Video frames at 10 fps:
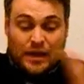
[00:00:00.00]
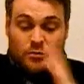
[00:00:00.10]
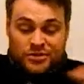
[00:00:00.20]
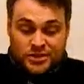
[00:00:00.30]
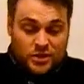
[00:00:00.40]

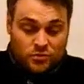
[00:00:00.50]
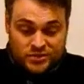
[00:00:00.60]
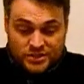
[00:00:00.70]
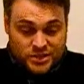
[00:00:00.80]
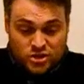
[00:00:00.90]
was his own
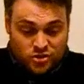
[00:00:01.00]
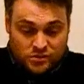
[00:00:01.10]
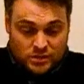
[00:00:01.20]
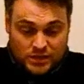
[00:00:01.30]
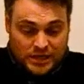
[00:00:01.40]
decision,
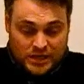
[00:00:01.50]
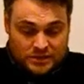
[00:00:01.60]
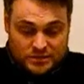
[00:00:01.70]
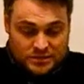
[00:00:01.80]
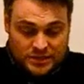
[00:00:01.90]

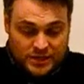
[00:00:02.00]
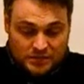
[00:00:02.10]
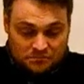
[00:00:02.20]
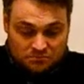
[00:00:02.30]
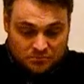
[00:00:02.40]
and
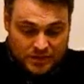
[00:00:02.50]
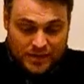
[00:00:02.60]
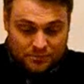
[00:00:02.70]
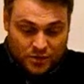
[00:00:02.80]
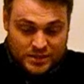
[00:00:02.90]

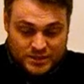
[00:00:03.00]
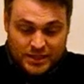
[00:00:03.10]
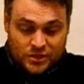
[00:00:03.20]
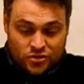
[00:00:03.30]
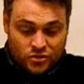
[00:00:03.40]
I'm not
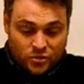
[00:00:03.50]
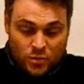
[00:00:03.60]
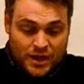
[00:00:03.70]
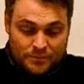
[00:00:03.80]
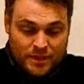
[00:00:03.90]
entirely sure
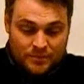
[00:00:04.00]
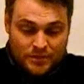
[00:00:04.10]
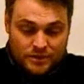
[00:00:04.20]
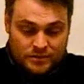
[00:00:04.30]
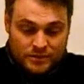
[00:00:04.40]
why.
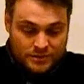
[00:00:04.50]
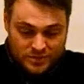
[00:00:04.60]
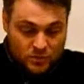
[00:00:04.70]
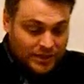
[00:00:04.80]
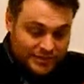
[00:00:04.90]
Maybe he
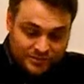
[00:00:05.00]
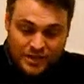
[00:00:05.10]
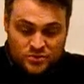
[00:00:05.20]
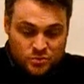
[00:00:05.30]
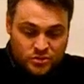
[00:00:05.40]

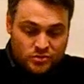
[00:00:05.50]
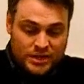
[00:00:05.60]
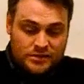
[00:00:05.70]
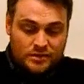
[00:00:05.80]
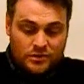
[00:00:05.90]
says we should
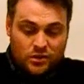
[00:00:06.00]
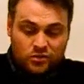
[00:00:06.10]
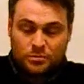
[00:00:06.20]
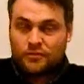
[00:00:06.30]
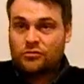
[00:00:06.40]
hinder the
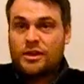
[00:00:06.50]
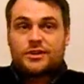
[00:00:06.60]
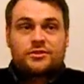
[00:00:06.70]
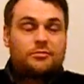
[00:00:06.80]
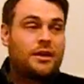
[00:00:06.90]
gospel of
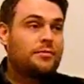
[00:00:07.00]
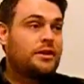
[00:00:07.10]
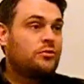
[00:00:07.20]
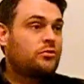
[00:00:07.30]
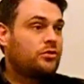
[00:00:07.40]
Christ, so maybe
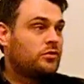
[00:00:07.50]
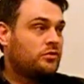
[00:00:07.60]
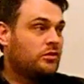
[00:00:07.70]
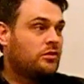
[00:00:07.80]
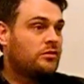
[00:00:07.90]
he was
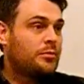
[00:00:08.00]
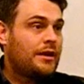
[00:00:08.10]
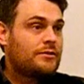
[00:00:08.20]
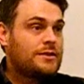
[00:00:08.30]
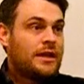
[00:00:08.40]
concerned
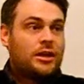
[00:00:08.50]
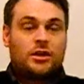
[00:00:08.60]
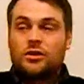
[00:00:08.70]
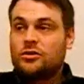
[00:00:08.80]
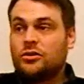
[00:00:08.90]
about
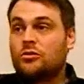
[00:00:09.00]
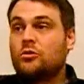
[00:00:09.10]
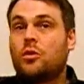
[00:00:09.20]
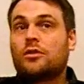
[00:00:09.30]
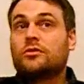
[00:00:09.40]
newer
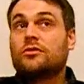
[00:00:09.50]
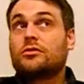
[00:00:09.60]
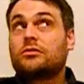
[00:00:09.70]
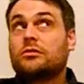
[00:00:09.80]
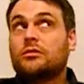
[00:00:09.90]

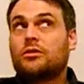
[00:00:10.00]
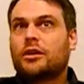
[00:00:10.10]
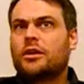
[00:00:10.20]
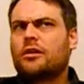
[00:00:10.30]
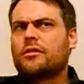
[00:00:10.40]
ones
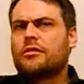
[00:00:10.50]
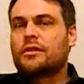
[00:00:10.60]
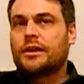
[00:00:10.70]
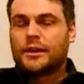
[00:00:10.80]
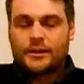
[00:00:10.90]
looking on and
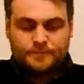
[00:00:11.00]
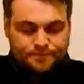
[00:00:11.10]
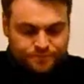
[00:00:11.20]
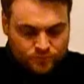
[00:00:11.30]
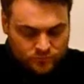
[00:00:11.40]
thinking,
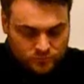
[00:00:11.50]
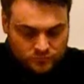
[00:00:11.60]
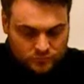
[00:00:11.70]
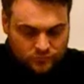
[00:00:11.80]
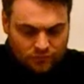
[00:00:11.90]

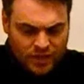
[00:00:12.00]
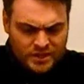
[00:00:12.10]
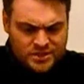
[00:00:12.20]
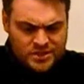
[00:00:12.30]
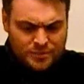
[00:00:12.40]

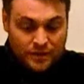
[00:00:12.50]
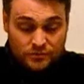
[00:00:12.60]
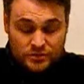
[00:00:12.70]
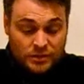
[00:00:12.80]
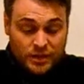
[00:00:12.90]
is this
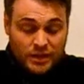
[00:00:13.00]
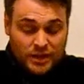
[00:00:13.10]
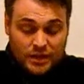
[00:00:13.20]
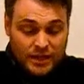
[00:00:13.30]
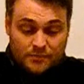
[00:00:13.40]
about
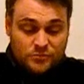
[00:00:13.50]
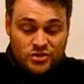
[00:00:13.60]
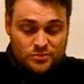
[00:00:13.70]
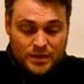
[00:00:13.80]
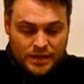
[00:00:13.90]
him
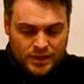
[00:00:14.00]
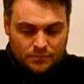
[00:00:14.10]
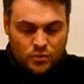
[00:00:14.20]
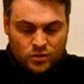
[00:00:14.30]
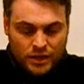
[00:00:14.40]
just
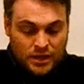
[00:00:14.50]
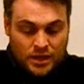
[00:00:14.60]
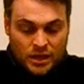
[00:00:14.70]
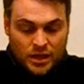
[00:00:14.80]
making money?